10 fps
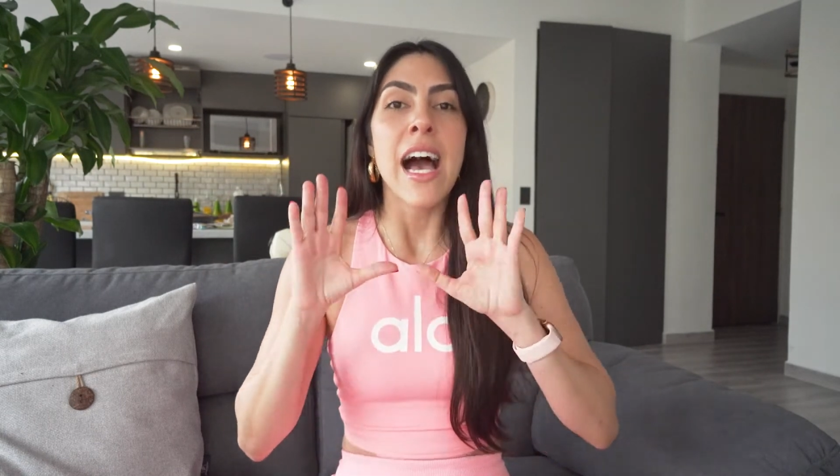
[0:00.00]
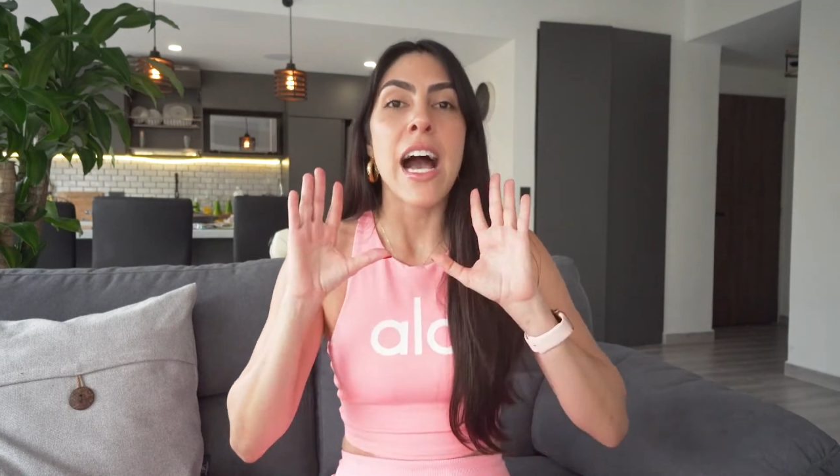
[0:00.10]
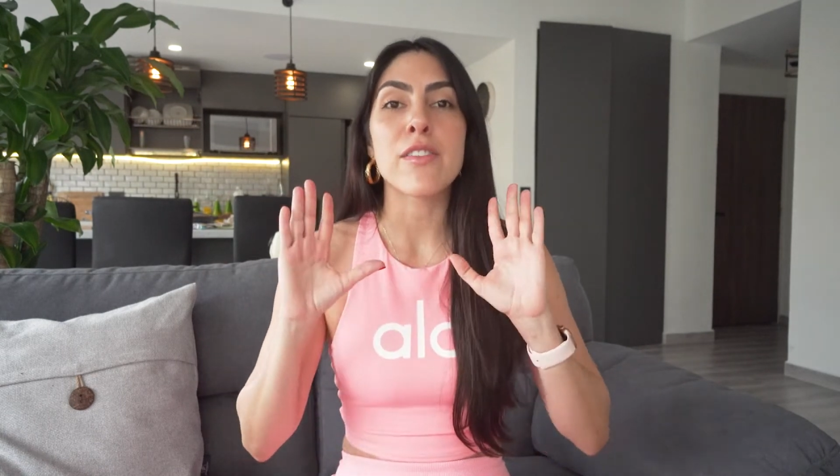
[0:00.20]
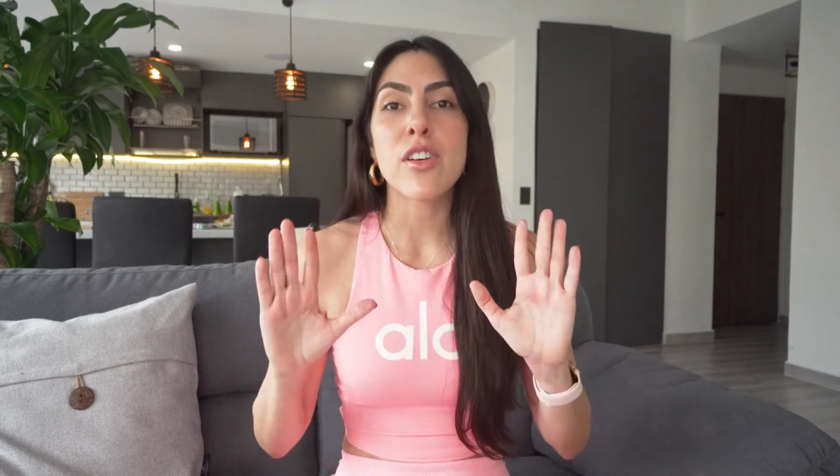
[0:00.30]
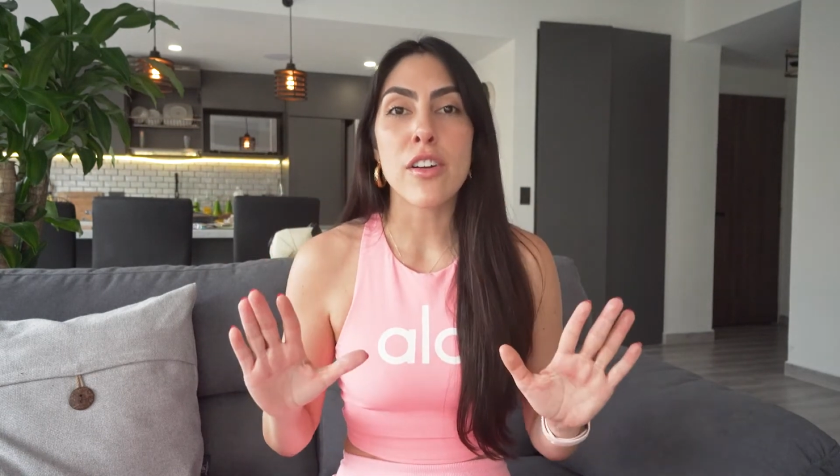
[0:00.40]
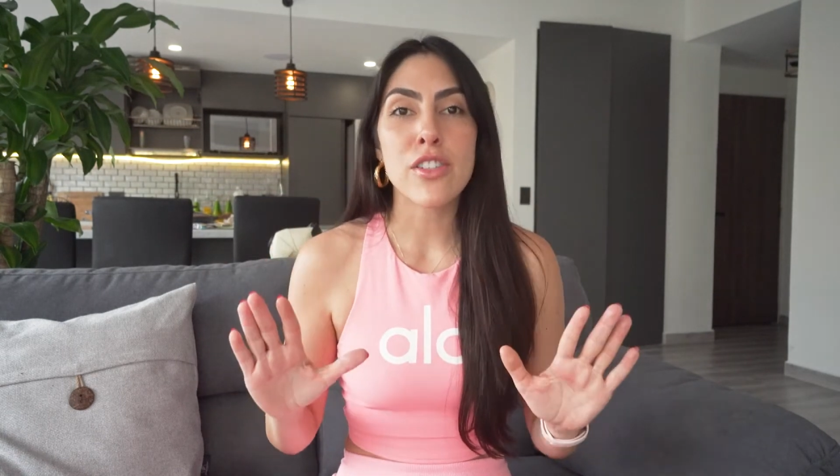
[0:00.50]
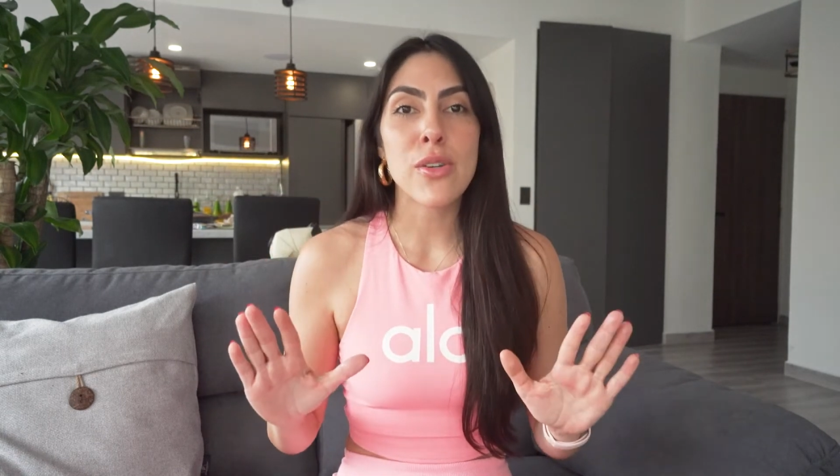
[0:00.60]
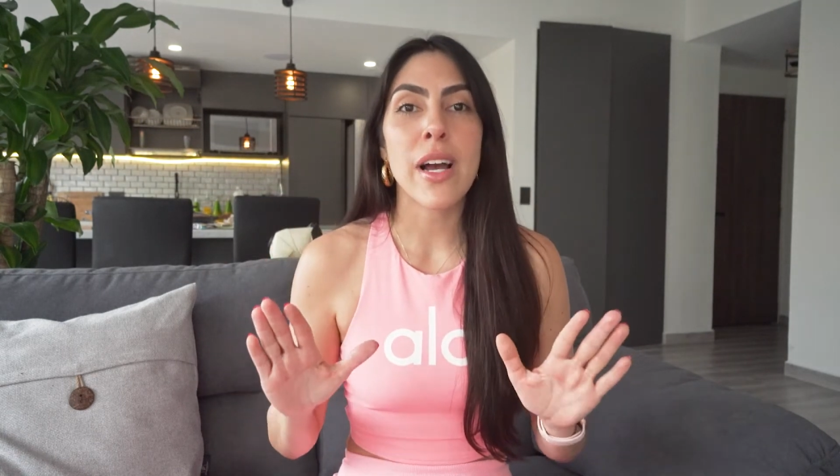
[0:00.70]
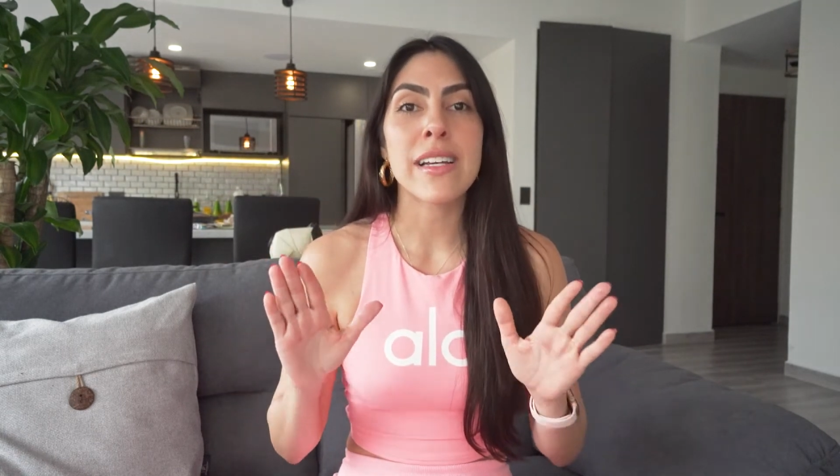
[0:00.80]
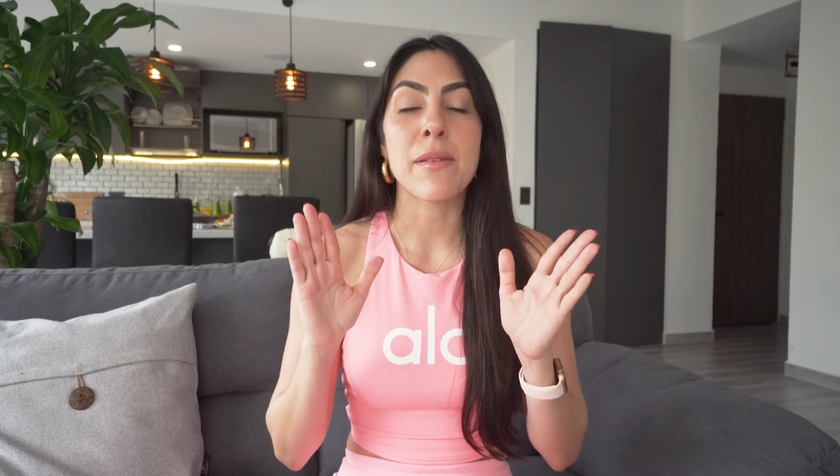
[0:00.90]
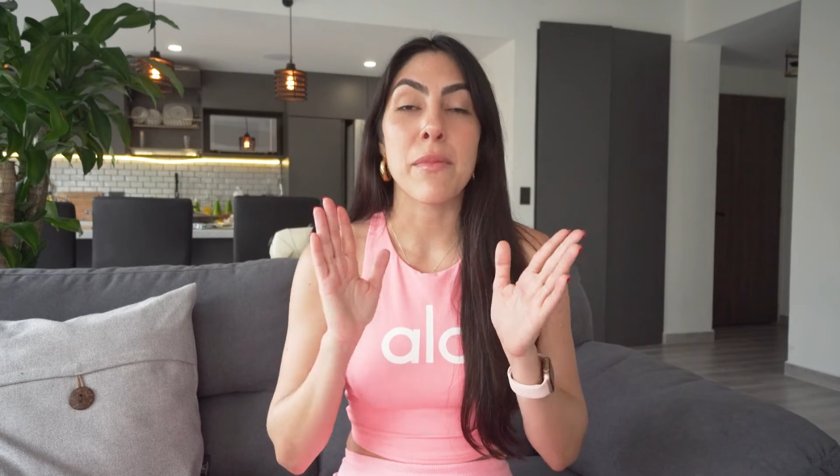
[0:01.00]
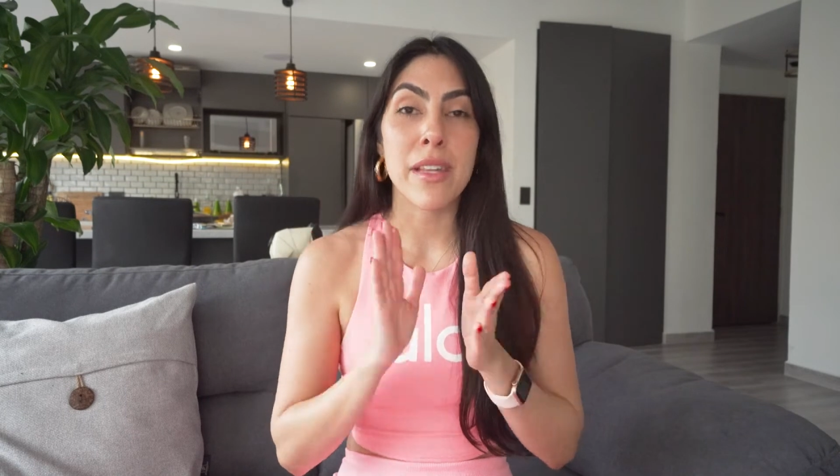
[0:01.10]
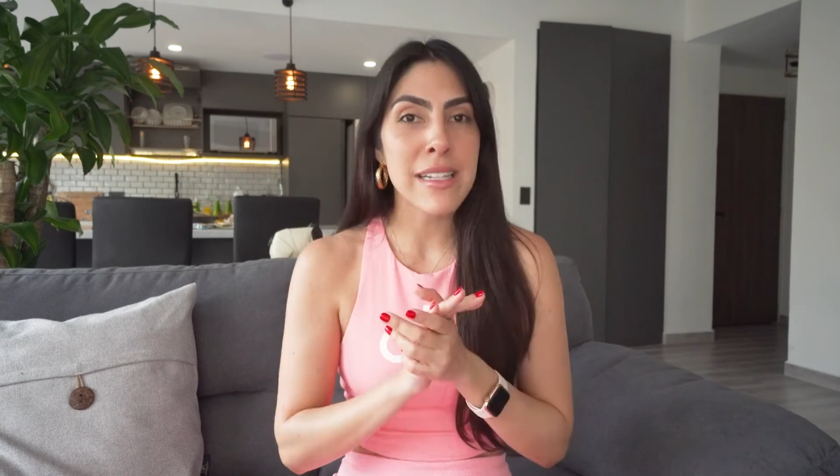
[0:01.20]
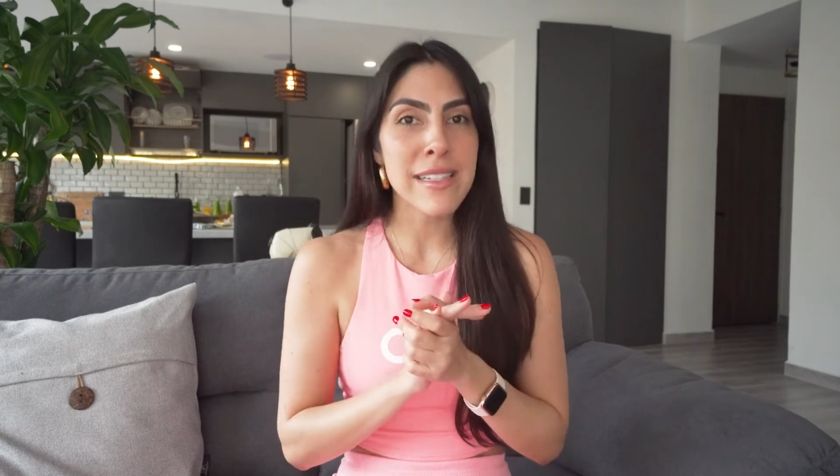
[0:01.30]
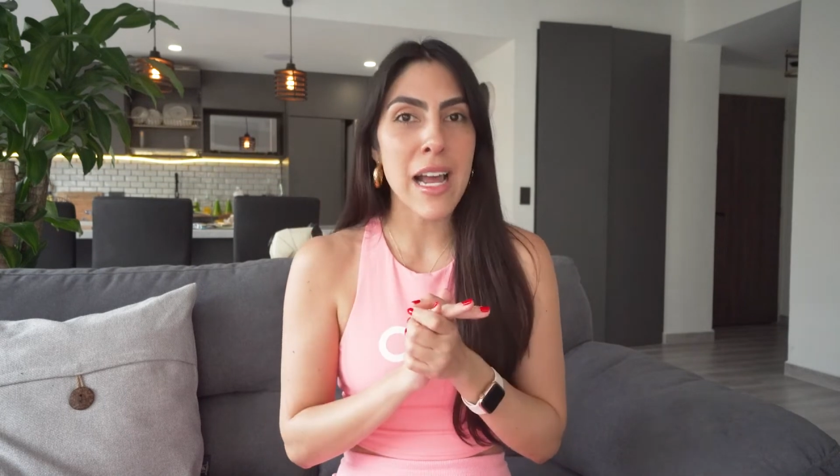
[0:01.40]
I've talked to you guys a
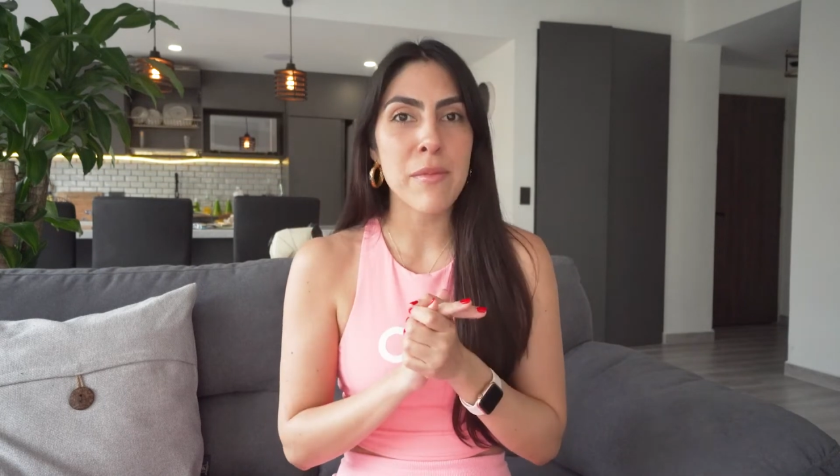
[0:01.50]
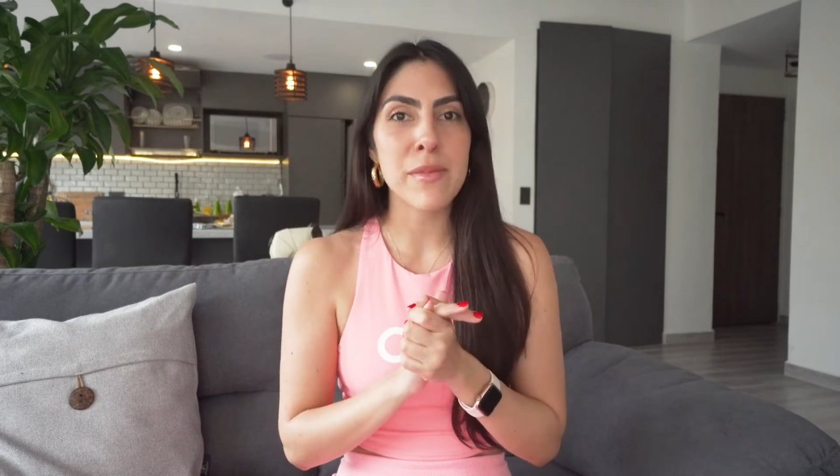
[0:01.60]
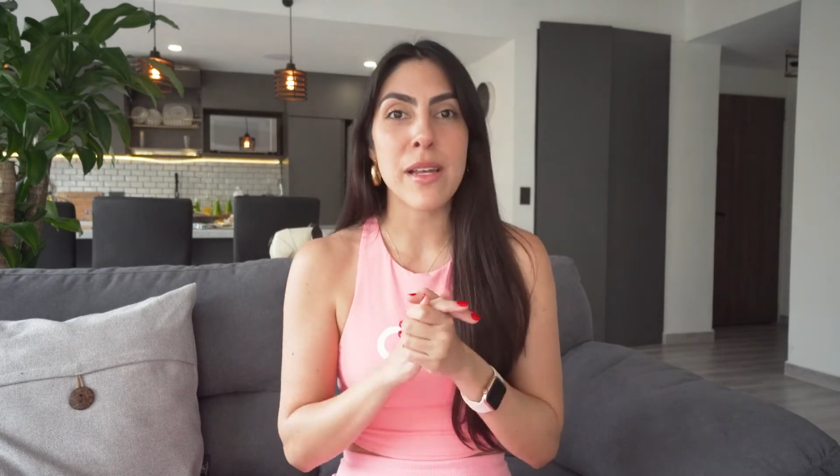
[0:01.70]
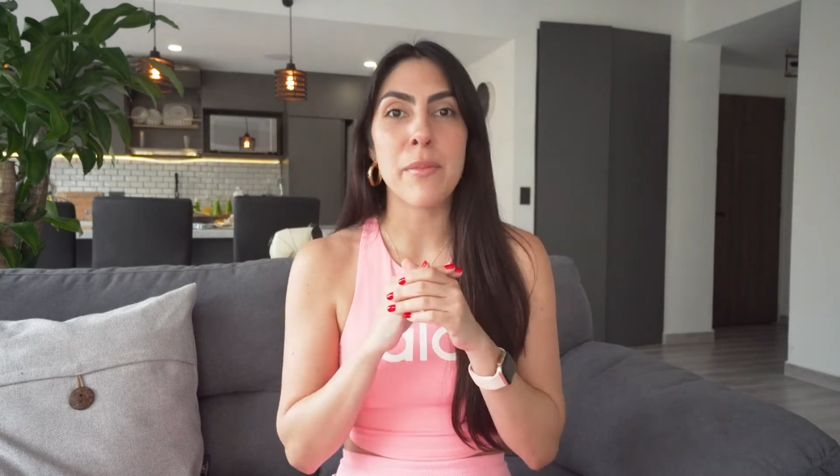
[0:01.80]
million times